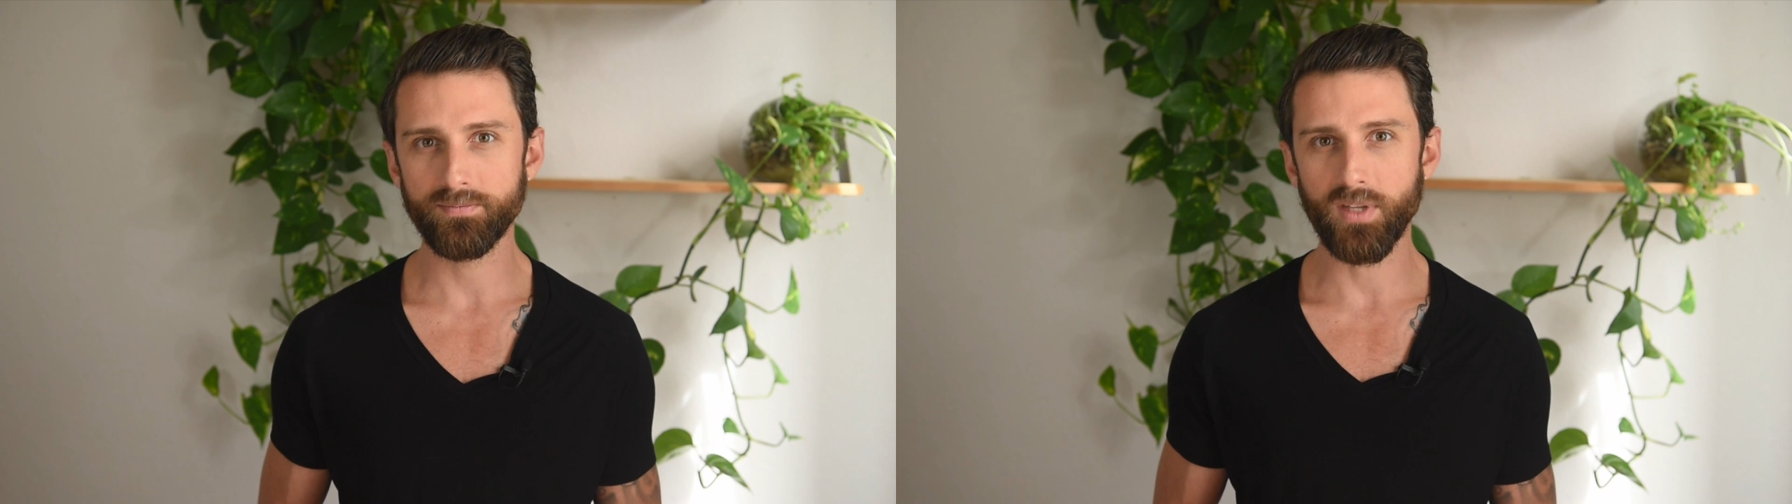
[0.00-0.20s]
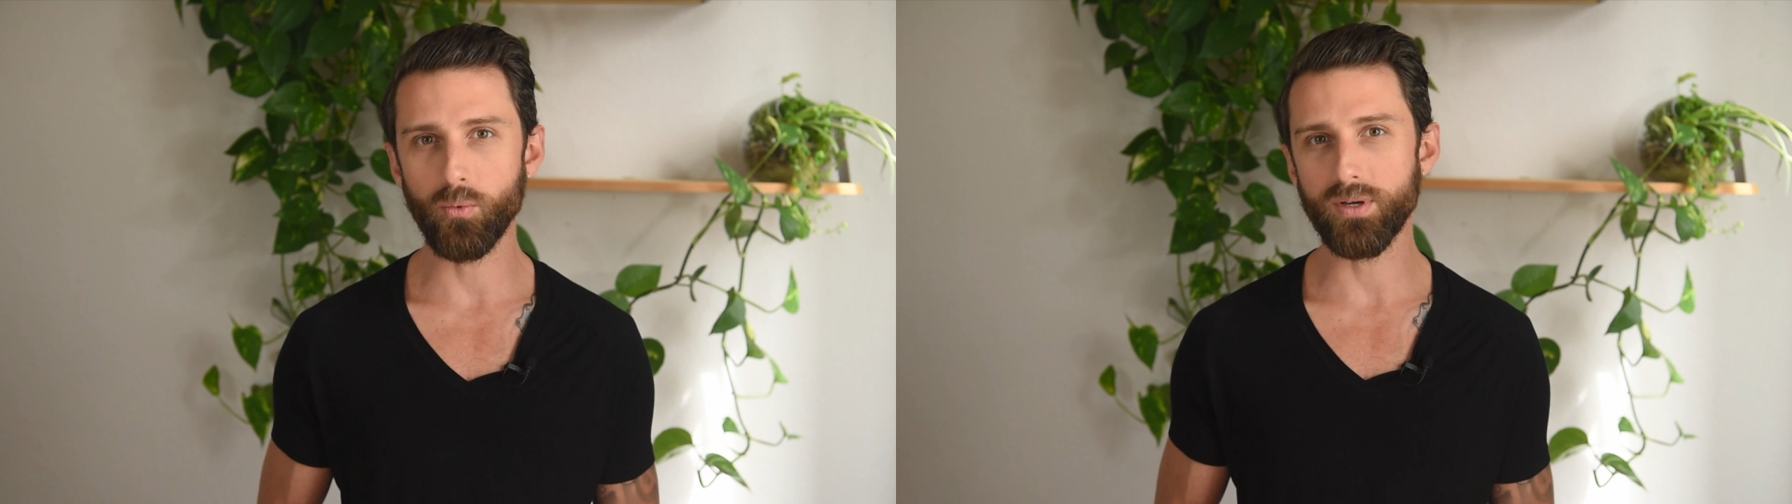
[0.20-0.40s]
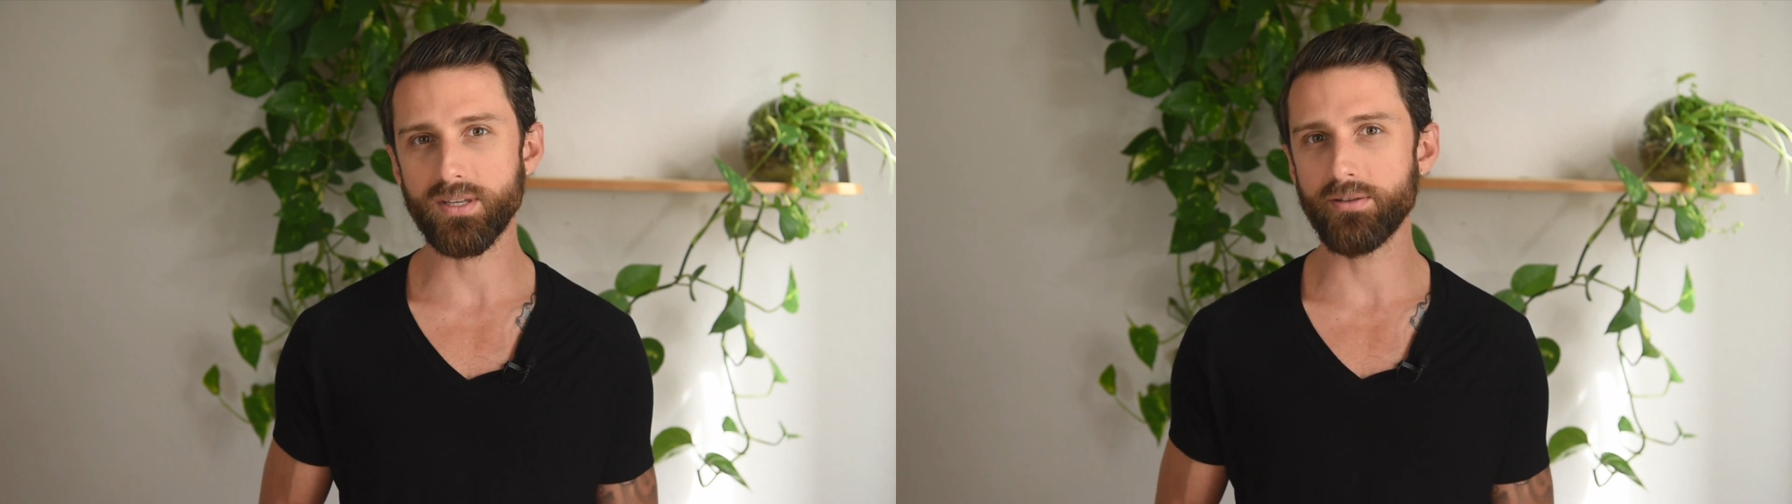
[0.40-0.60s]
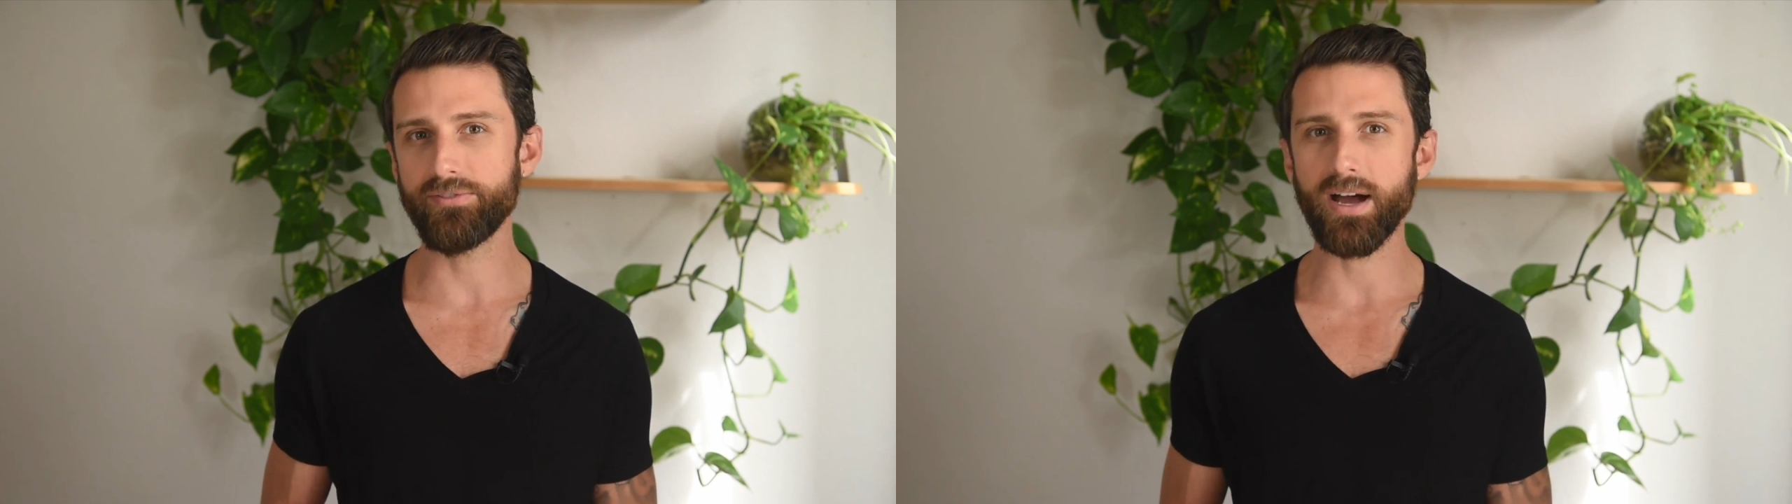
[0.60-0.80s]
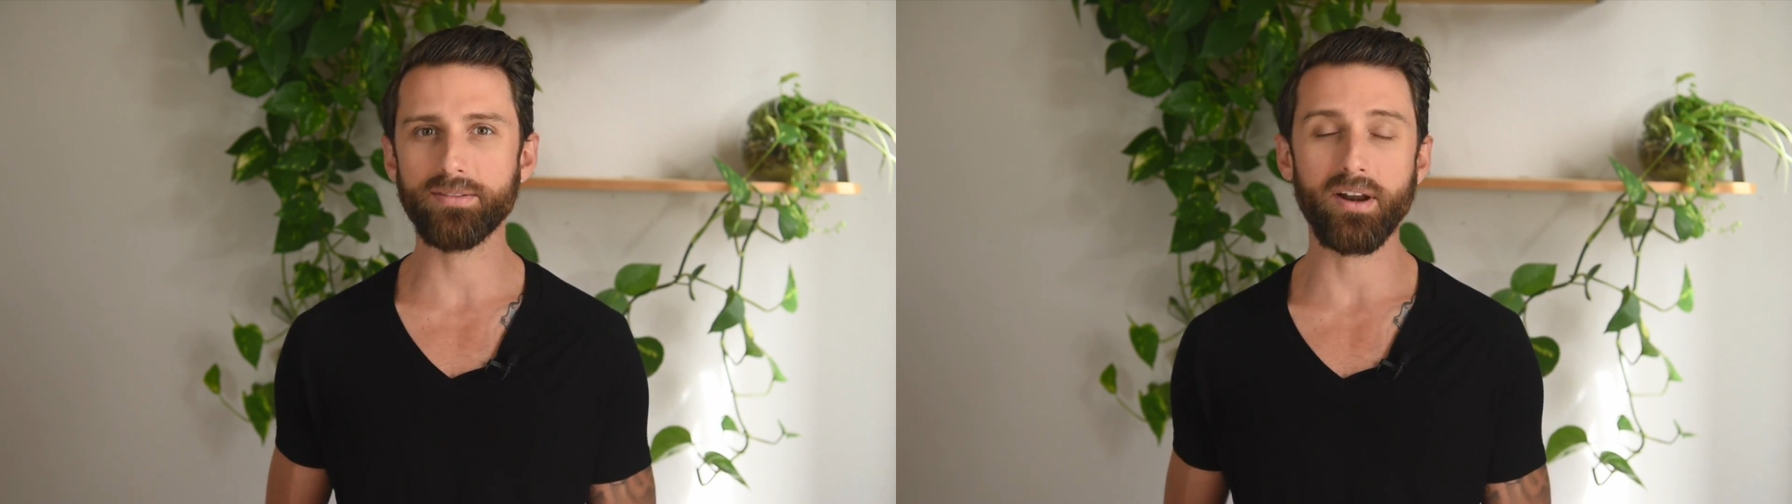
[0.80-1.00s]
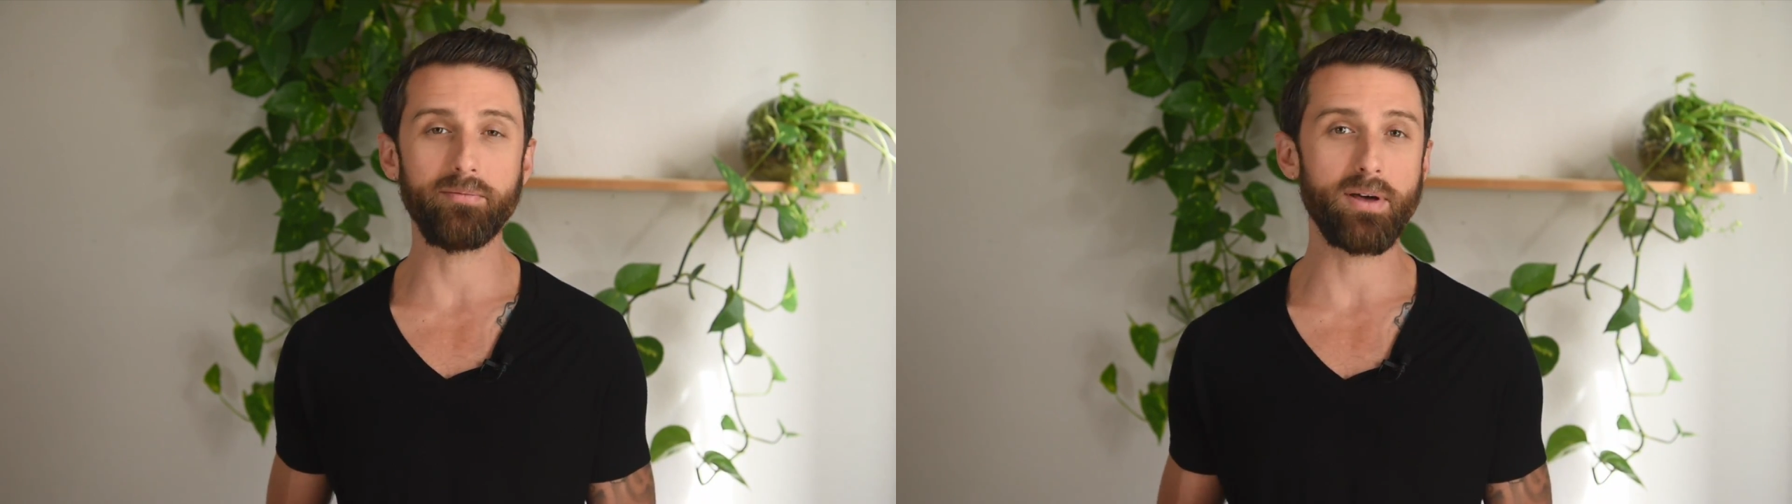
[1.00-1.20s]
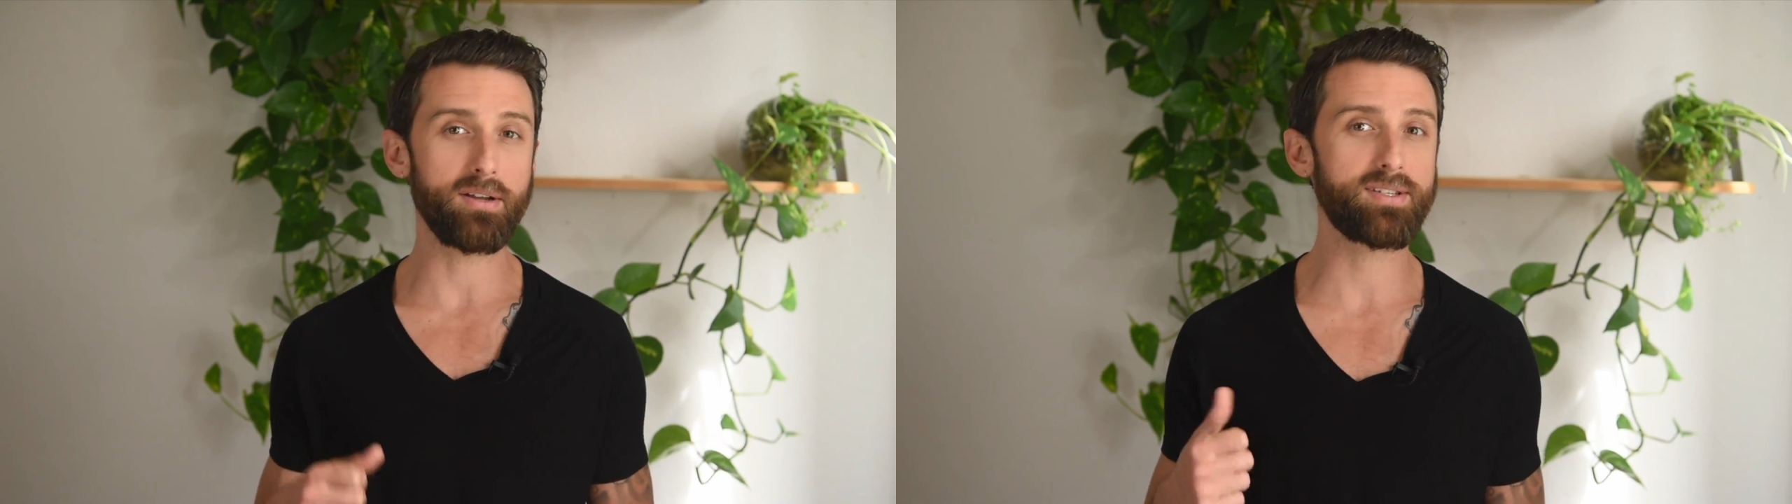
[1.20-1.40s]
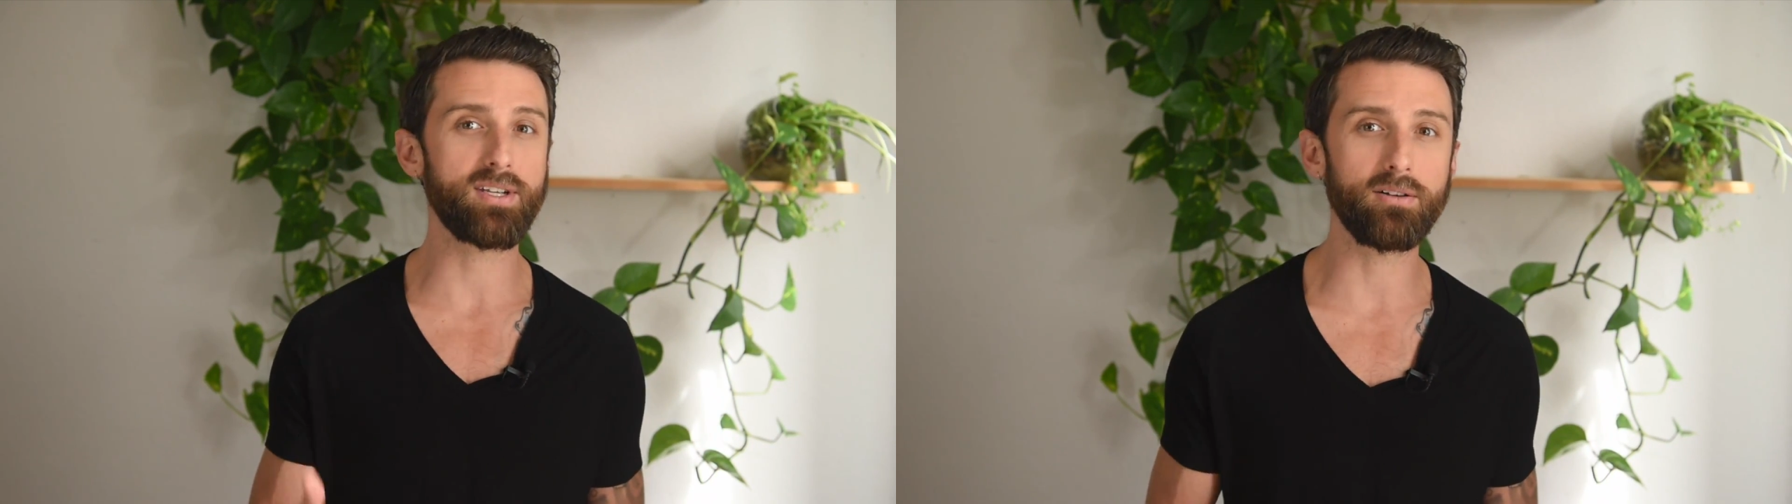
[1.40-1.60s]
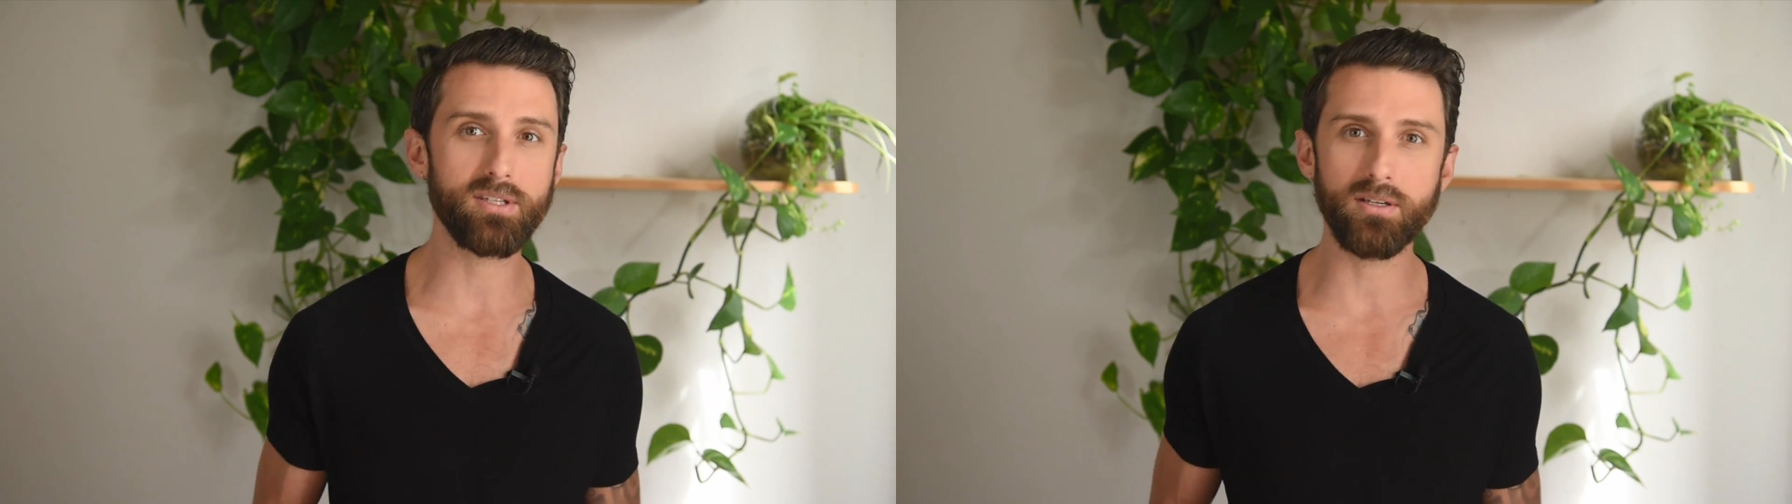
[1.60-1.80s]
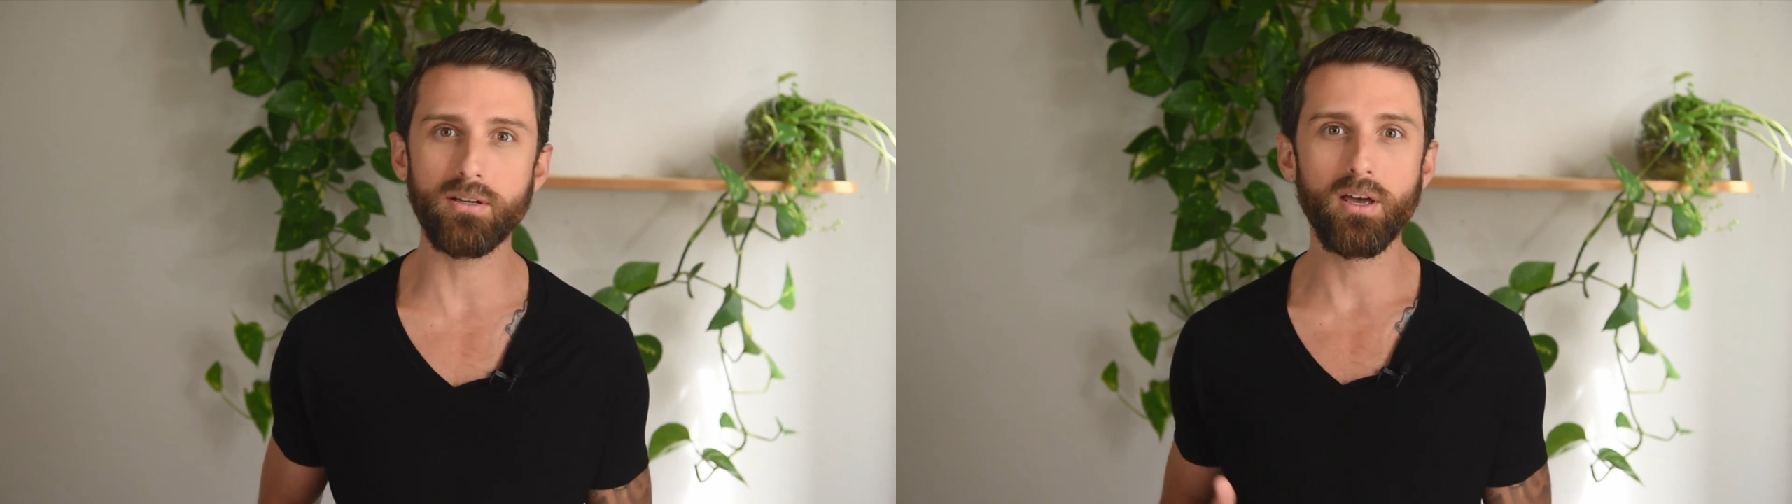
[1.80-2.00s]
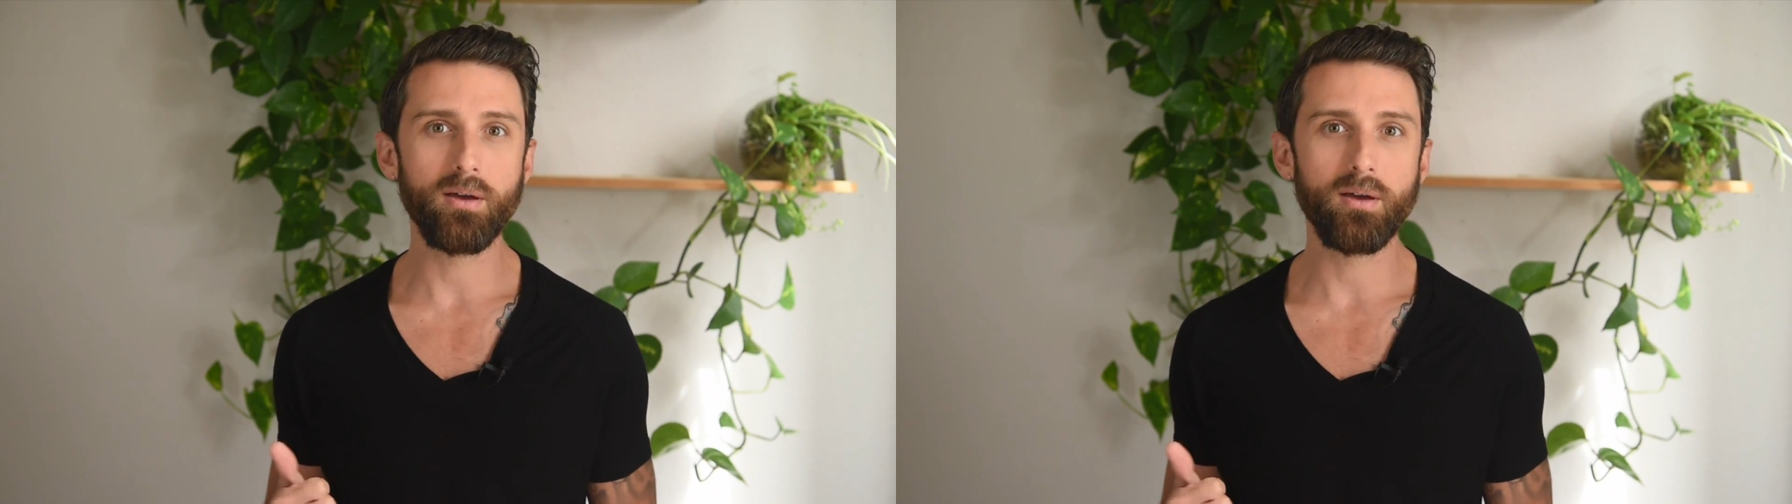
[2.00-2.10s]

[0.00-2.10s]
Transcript: It wasn't the fact that I've been assaulted,